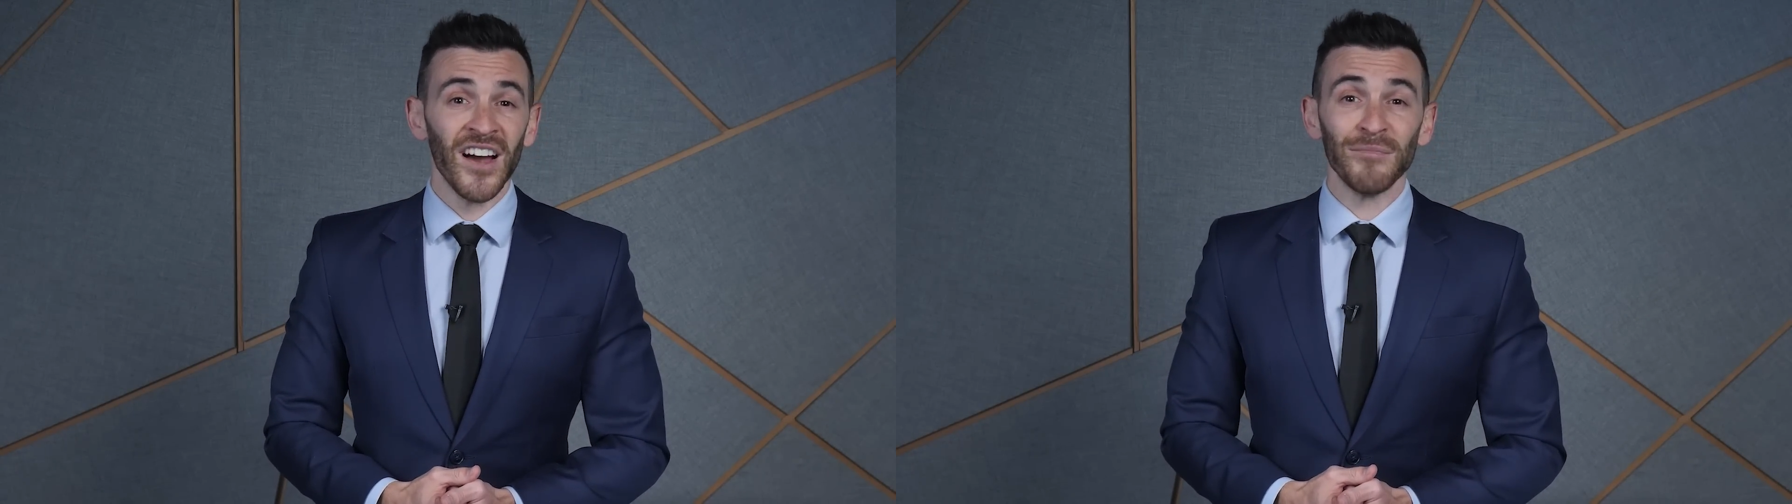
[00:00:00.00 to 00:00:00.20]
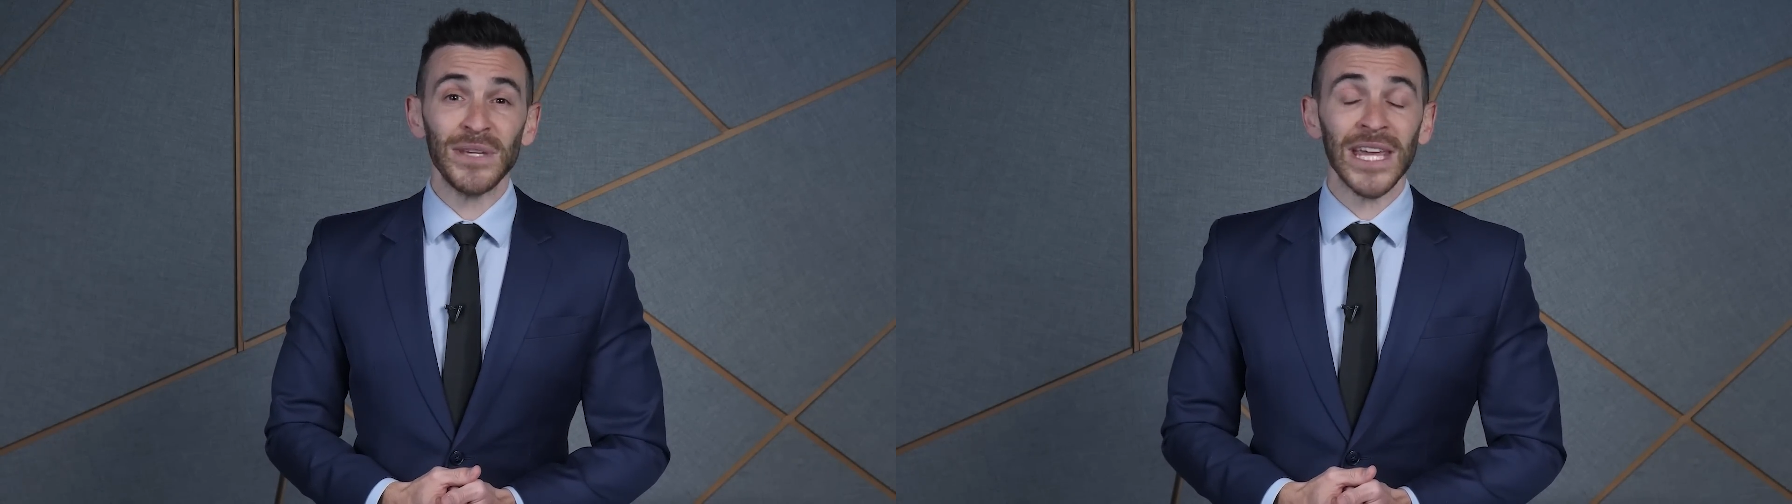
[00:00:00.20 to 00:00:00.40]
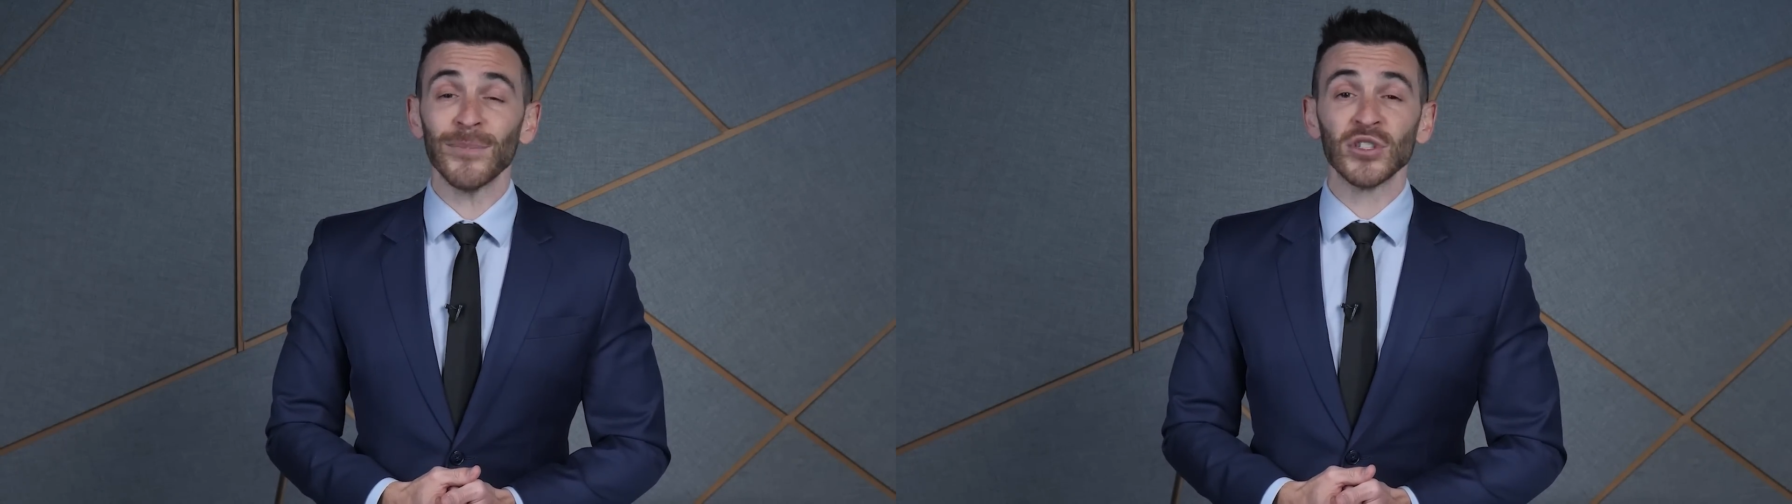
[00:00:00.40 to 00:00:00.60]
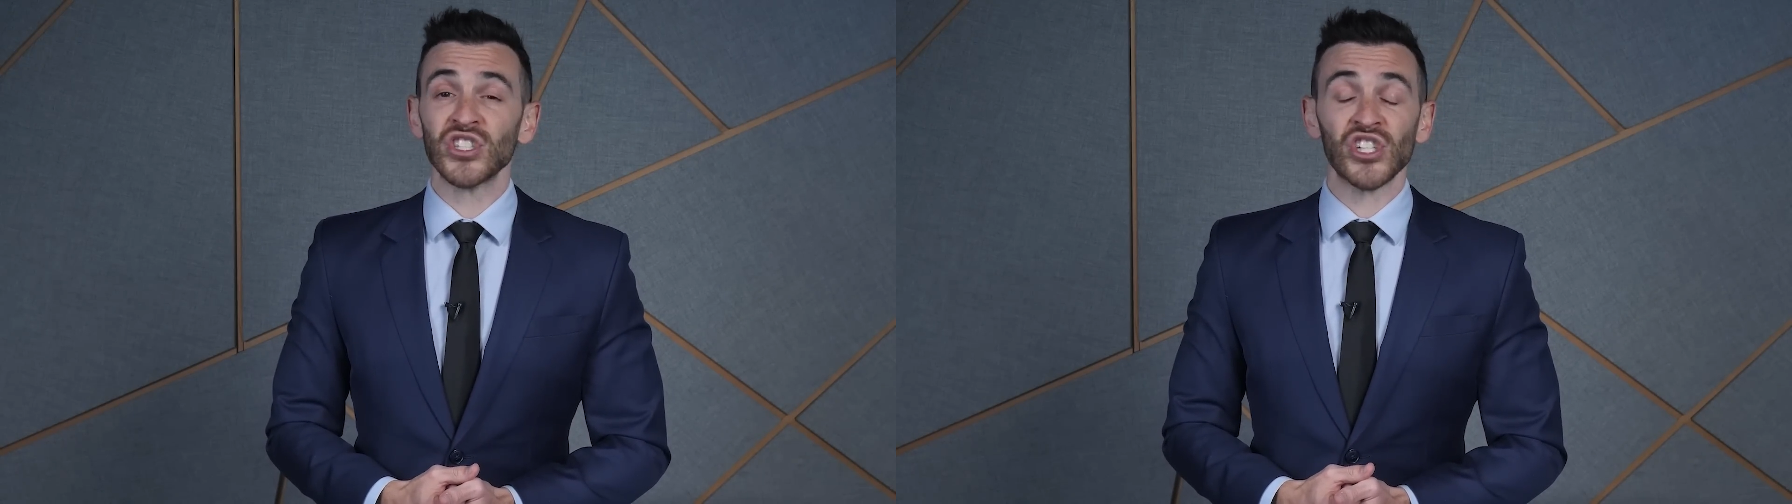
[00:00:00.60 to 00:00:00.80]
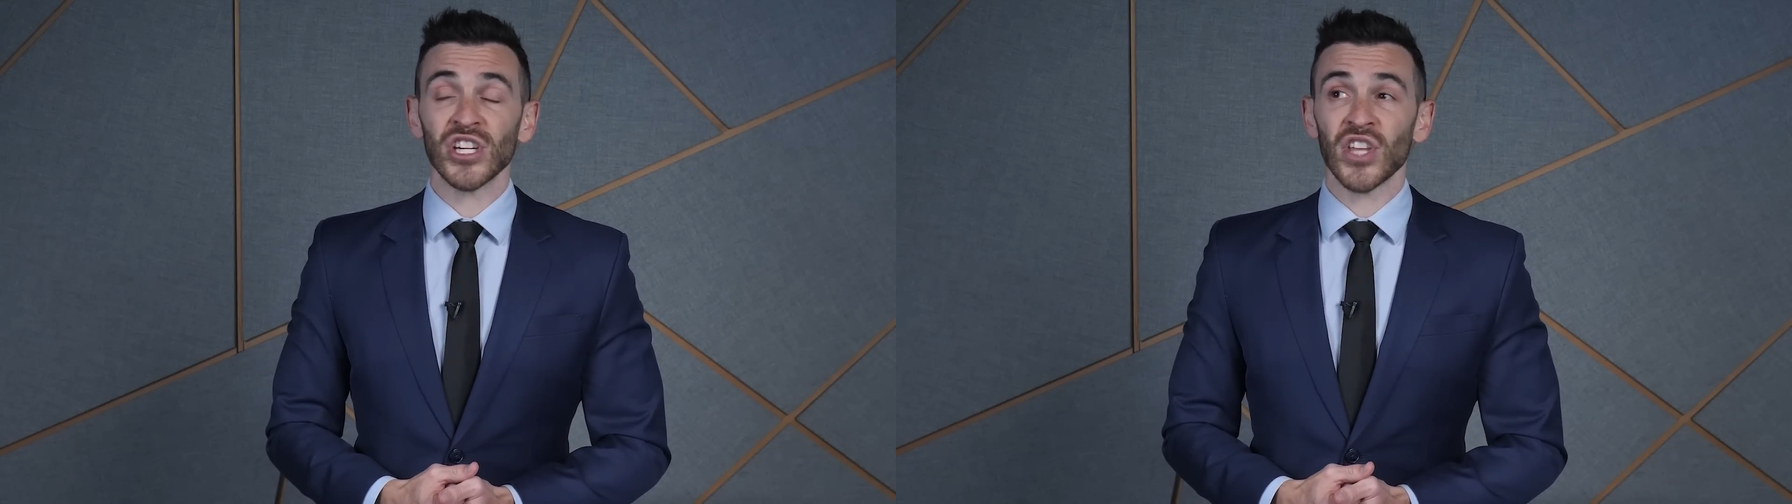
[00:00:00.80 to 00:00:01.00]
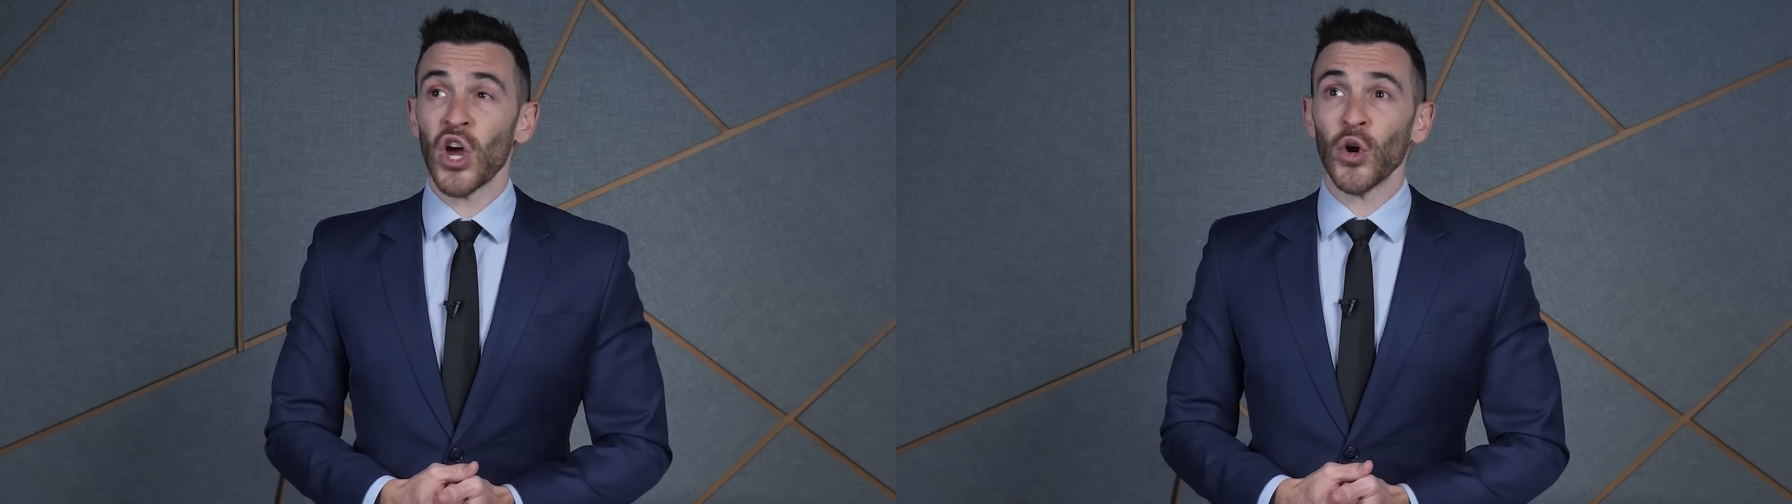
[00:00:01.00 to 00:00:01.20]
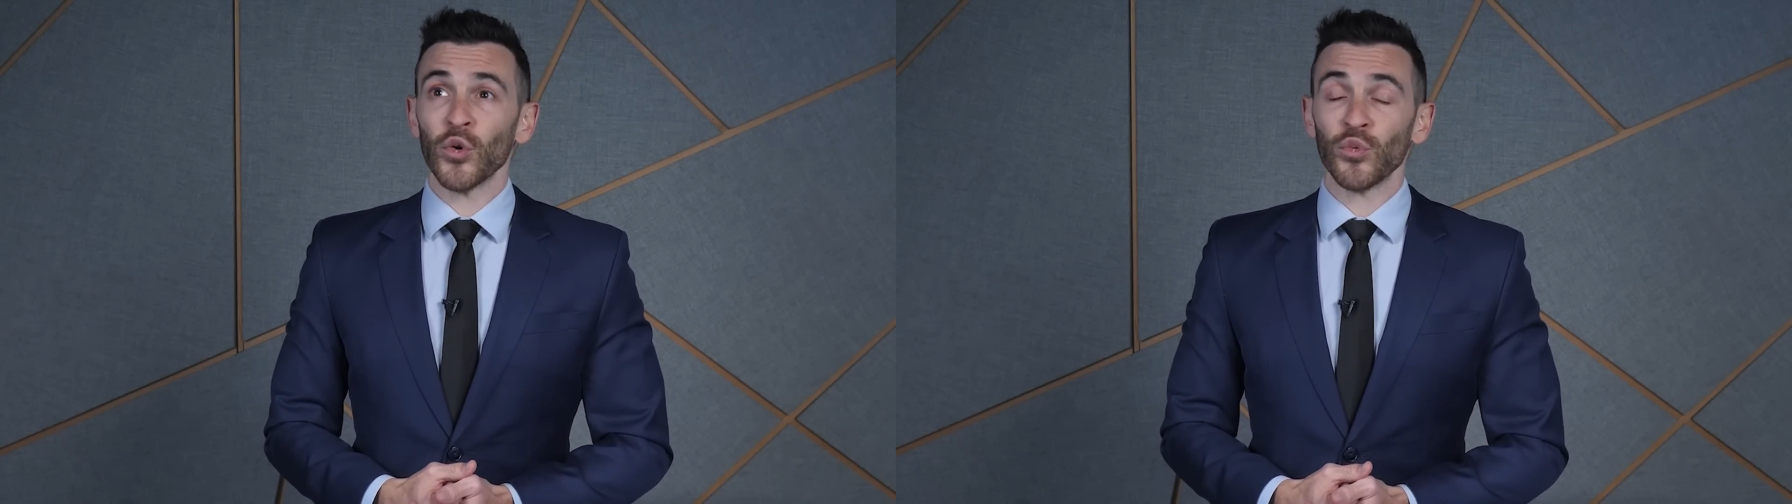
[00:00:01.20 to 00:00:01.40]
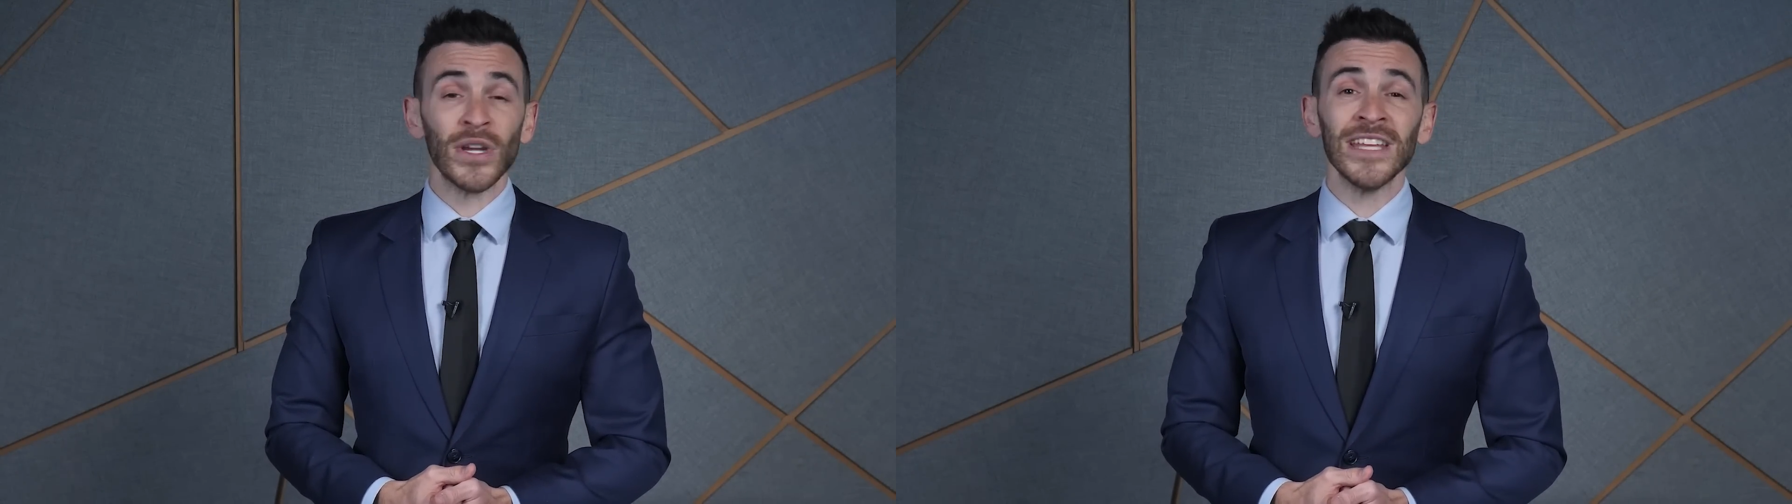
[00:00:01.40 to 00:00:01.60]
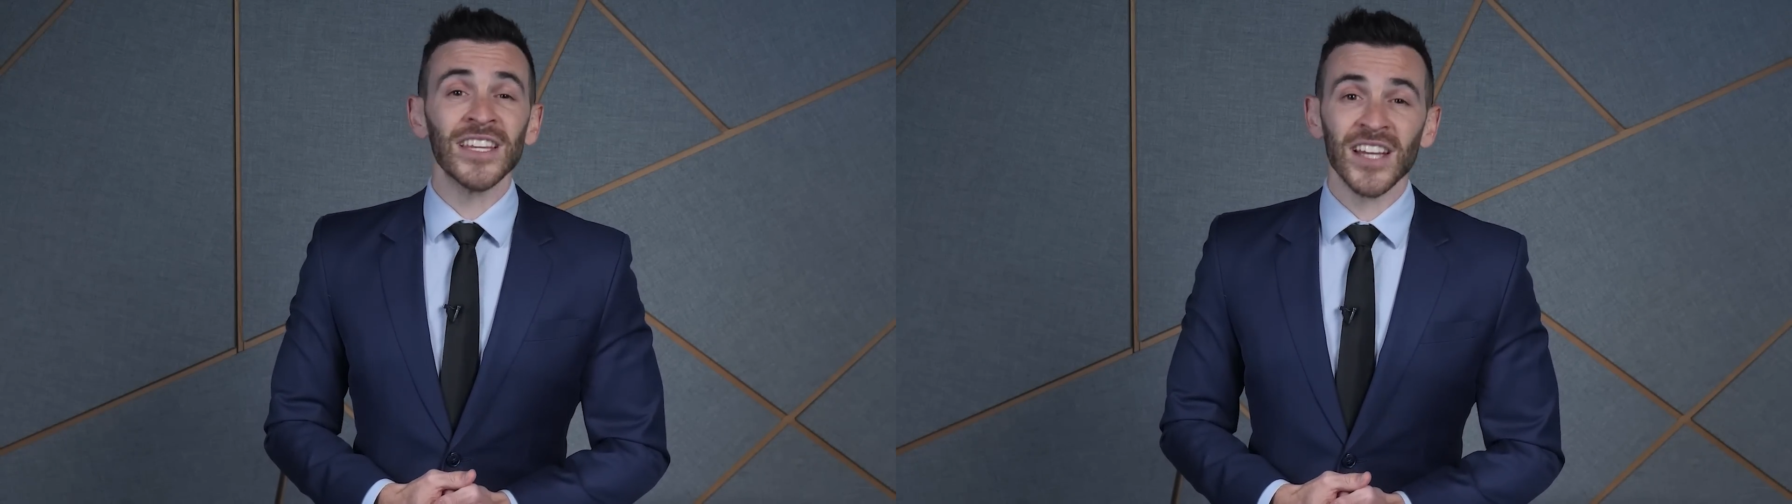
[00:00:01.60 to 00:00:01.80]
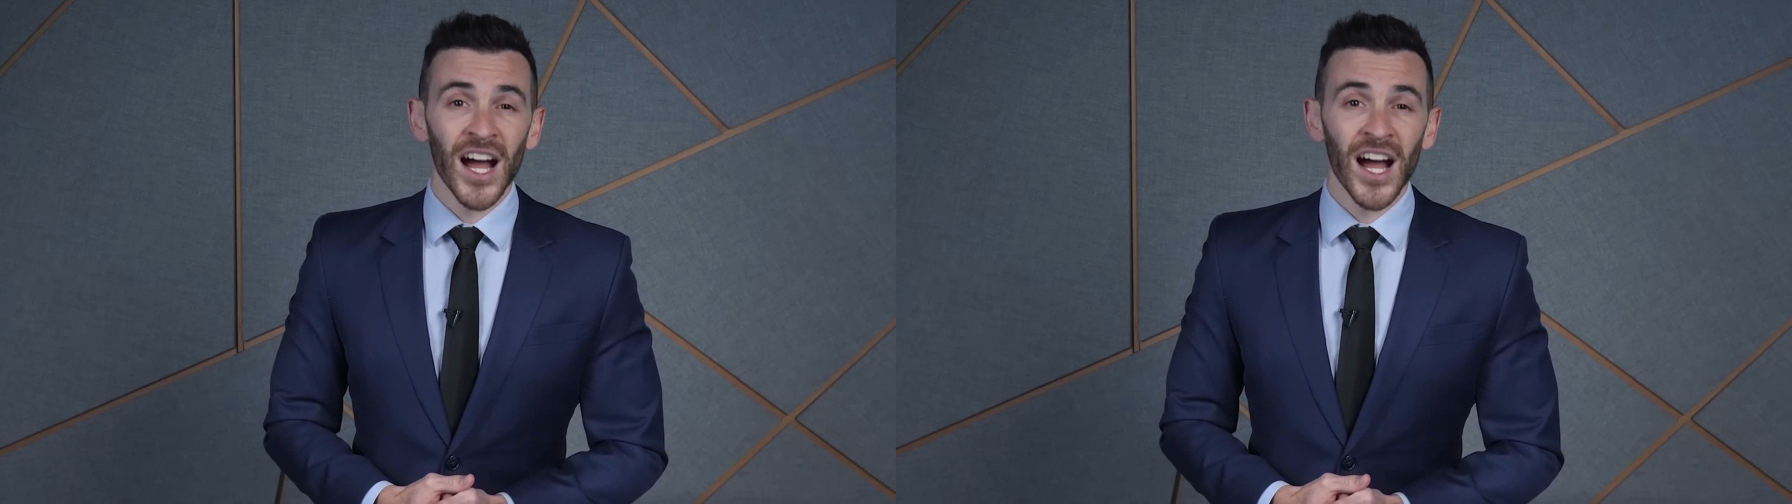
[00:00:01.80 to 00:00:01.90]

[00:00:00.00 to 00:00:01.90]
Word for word: of being able to just read the